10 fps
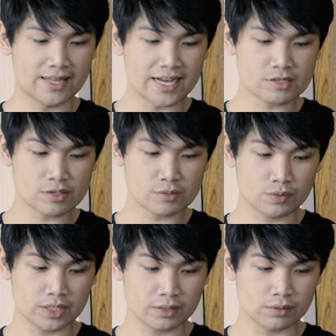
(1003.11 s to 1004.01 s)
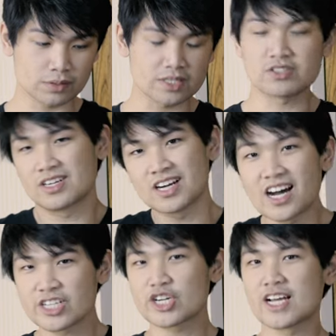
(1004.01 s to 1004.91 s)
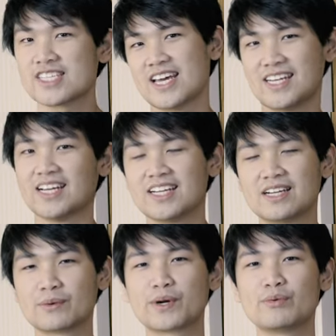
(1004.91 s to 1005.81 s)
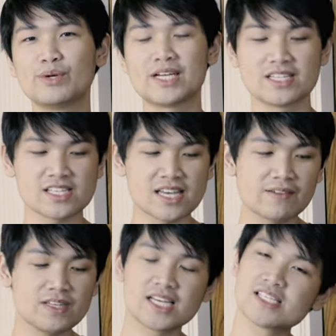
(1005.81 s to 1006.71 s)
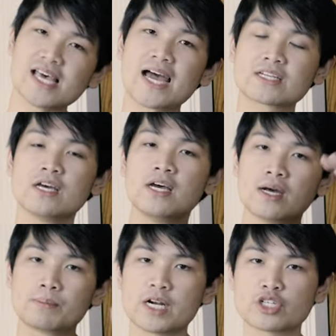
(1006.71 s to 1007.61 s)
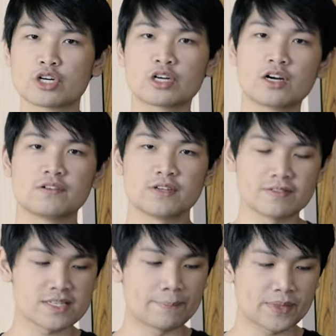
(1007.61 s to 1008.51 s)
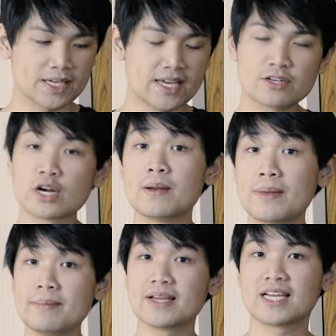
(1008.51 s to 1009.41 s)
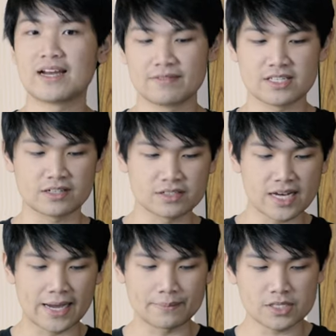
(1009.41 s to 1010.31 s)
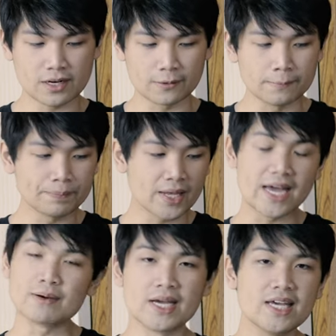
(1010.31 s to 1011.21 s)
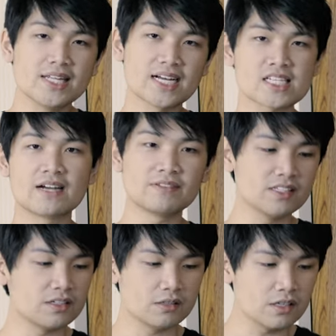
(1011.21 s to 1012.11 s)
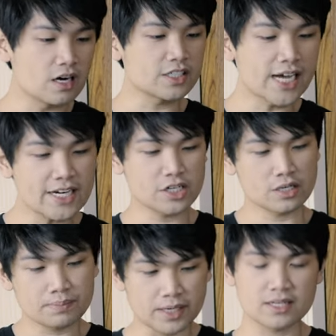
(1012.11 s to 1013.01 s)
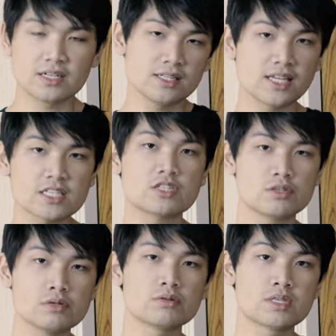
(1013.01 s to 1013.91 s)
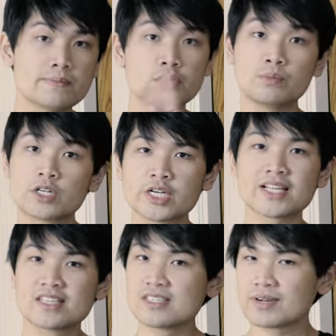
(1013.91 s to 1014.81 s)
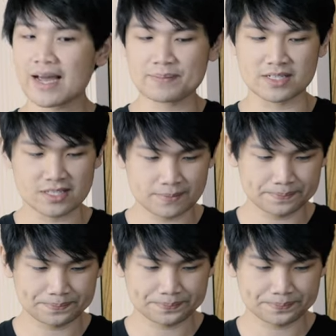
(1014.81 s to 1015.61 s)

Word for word: And that's what's really cool. There's a God shot setting in here where we can save the exact pressure curve of something and try to mimic it every single time. So anyway, that's kind of a little long tangent, but let's do some two more shots and see what happens.